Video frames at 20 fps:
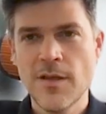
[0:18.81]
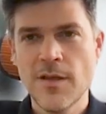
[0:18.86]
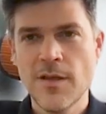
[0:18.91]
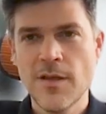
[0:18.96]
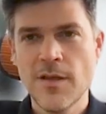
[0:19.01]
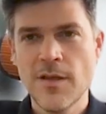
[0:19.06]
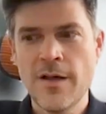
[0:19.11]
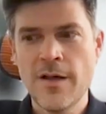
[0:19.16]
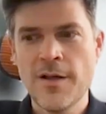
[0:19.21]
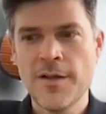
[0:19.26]

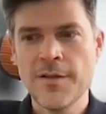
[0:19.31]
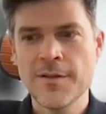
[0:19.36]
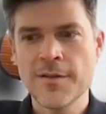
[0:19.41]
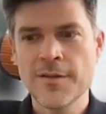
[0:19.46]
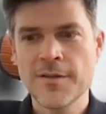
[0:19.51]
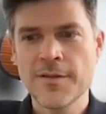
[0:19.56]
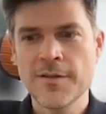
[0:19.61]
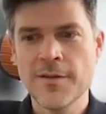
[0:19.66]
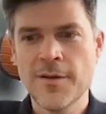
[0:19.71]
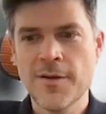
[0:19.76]
And
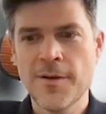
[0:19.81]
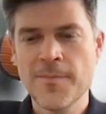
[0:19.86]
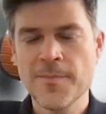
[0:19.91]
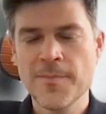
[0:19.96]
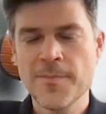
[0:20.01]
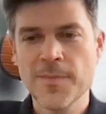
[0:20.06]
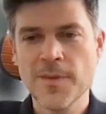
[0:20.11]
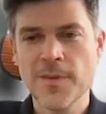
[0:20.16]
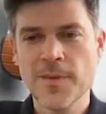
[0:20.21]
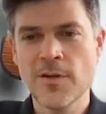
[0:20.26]

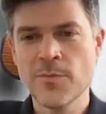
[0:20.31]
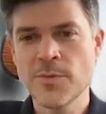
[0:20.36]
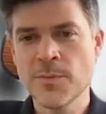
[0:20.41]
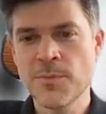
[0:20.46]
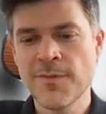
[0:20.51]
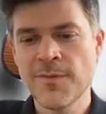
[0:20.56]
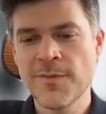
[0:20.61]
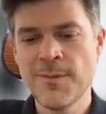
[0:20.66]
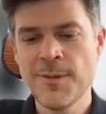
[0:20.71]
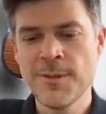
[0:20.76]
um, in
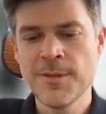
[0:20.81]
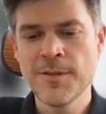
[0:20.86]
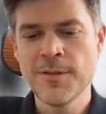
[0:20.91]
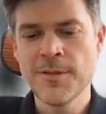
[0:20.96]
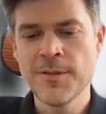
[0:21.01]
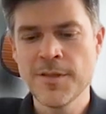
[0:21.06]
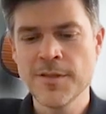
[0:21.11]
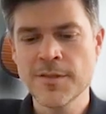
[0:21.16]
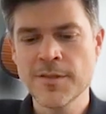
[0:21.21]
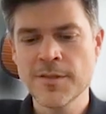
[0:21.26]

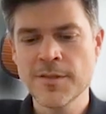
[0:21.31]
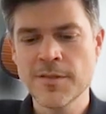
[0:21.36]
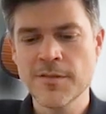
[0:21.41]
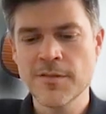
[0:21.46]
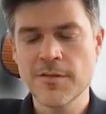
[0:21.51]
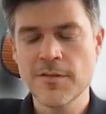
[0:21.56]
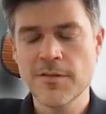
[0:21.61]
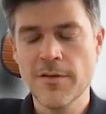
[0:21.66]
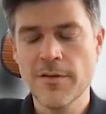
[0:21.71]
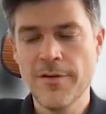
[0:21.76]
observability, these
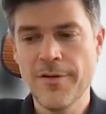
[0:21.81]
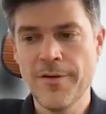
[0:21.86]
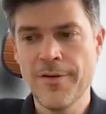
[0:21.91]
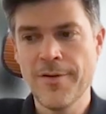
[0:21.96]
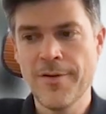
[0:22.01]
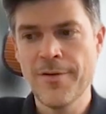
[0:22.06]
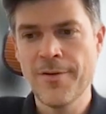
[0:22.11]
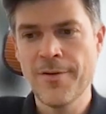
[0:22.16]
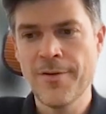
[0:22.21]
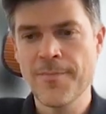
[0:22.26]

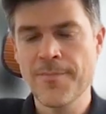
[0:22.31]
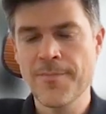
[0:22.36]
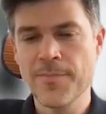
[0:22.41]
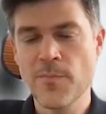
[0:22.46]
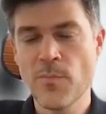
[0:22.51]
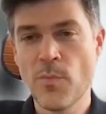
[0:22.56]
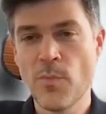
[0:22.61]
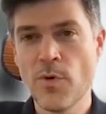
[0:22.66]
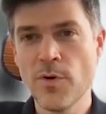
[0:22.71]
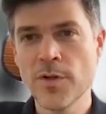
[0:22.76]
uh,
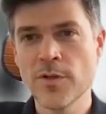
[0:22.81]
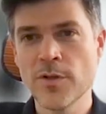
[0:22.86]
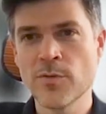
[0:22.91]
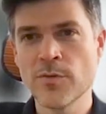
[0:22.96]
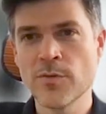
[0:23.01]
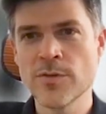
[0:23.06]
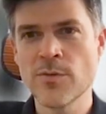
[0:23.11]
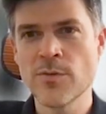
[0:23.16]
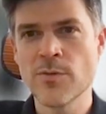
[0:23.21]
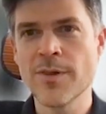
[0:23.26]

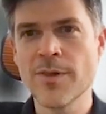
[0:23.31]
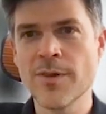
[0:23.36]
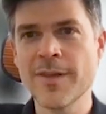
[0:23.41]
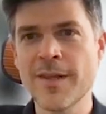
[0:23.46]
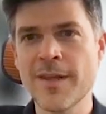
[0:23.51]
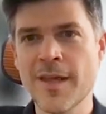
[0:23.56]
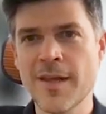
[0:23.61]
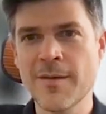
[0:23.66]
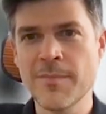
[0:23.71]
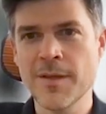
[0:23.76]
monitor so called
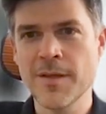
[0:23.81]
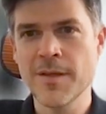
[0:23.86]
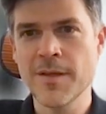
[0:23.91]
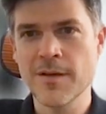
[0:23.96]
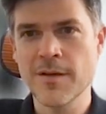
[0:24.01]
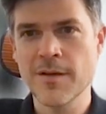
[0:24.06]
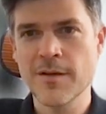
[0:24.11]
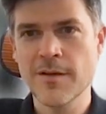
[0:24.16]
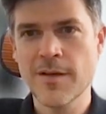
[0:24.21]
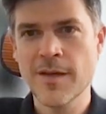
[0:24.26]
dynamic
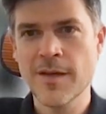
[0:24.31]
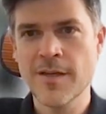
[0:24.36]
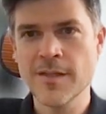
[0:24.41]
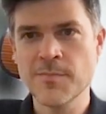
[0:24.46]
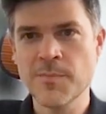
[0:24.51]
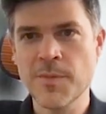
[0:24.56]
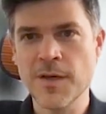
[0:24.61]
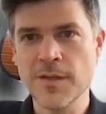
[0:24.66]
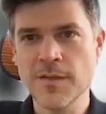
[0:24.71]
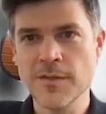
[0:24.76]

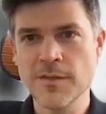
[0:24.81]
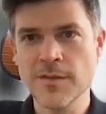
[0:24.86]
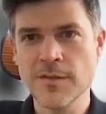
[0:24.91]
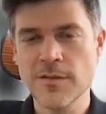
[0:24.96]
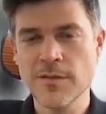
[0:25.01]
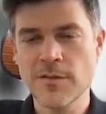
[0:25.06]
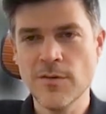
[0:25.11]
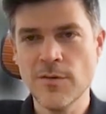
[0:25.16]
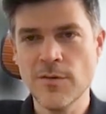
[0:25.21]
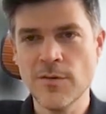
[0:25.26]

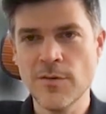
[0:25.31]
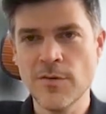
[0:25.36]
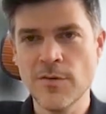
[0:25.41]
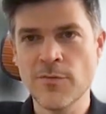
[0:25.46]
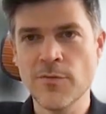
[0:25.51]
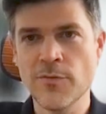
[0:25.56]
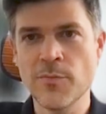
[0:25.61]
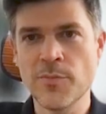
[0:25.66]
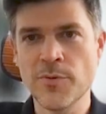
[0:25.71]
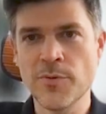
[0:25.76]
aspects of
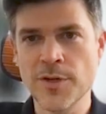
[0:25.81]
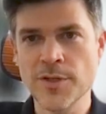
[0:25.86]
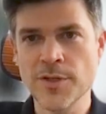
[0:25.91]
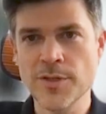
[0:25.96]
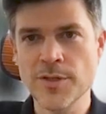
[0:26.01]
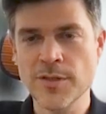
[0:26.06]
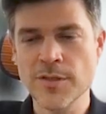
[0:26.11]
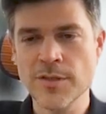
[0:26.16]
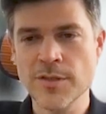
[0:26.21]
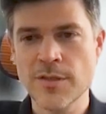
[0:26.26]

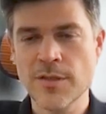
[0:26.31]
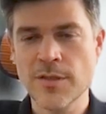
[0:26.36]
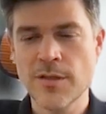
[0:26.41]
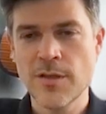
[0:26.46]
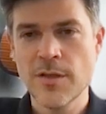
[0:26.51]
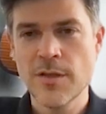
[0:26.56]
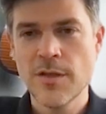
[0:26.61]
operations.